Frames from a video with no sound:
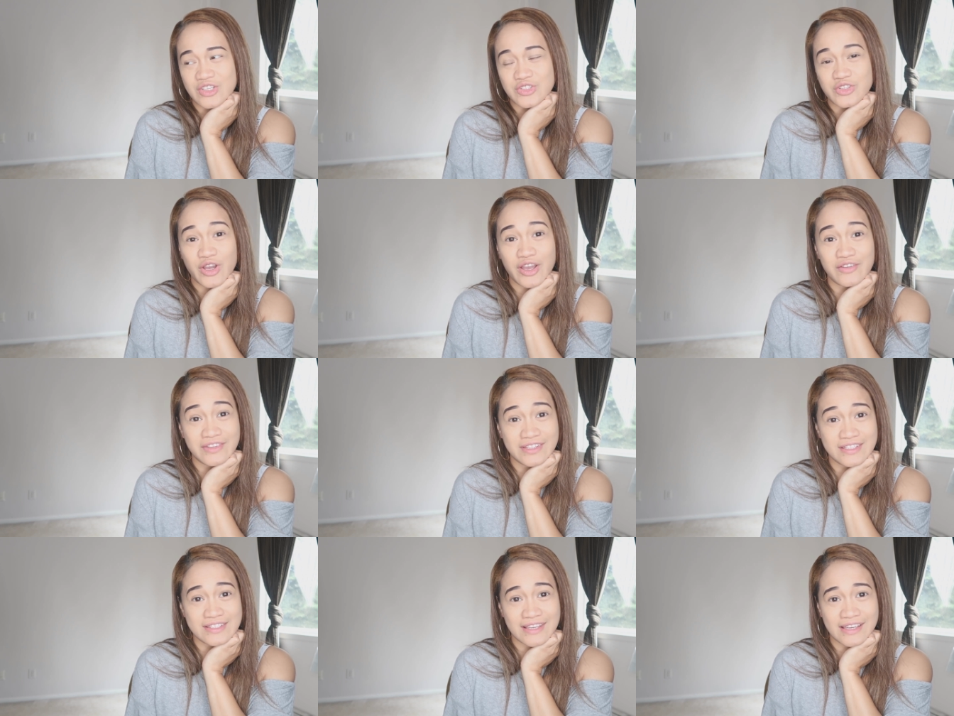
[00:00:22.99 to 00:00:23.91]
so i've
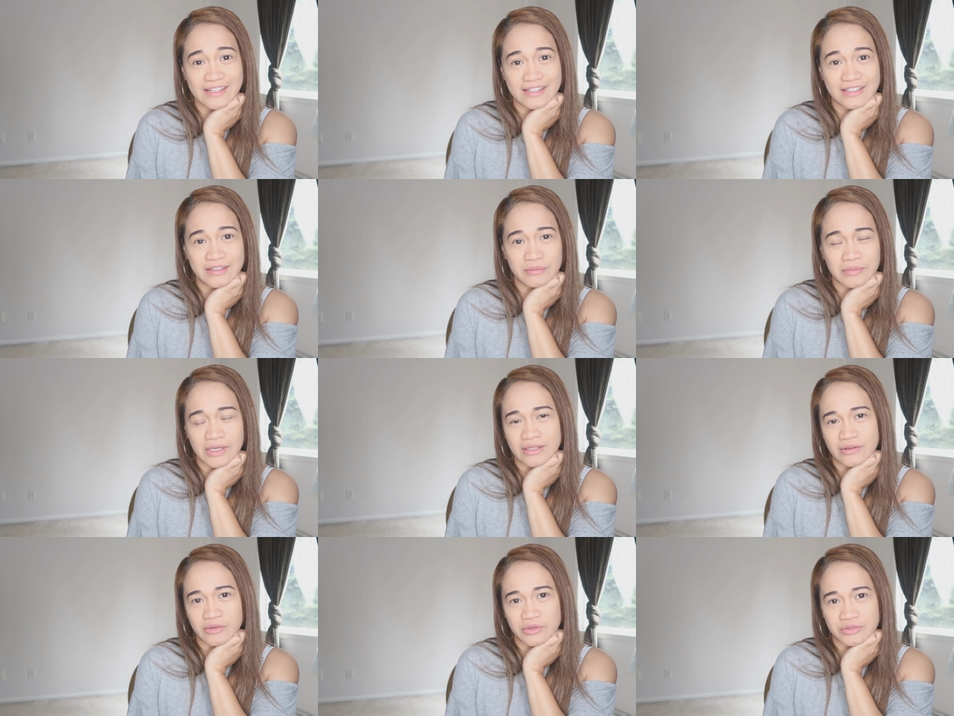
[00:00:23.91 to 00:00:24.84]
been designing
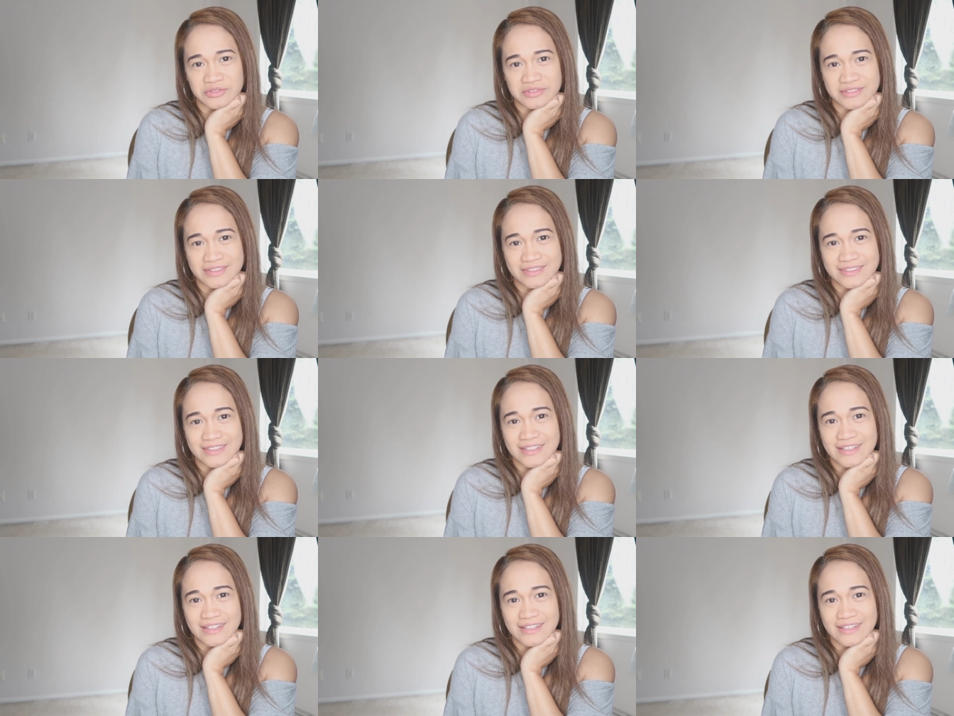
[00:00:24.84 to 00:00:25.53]
my own